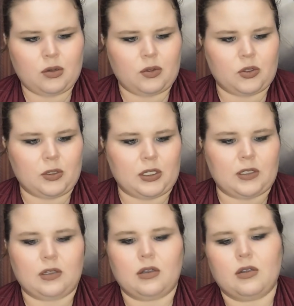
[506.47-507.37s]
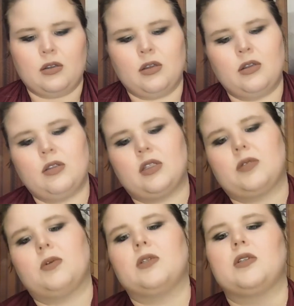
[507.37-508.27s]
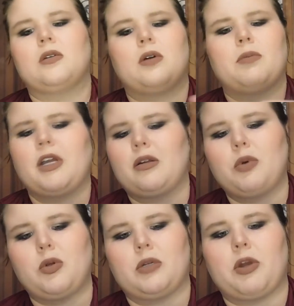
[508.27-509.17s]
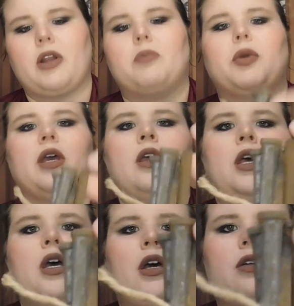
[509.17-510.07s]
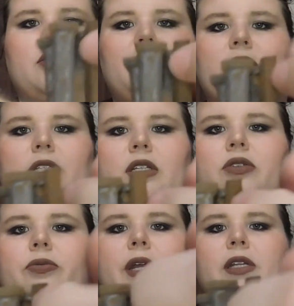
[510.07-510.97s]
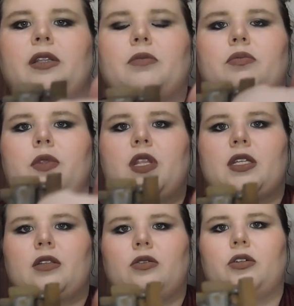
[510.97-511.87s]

which one is it? This one. So I'm not going to pull it apart, but I don't know if you can see right in this little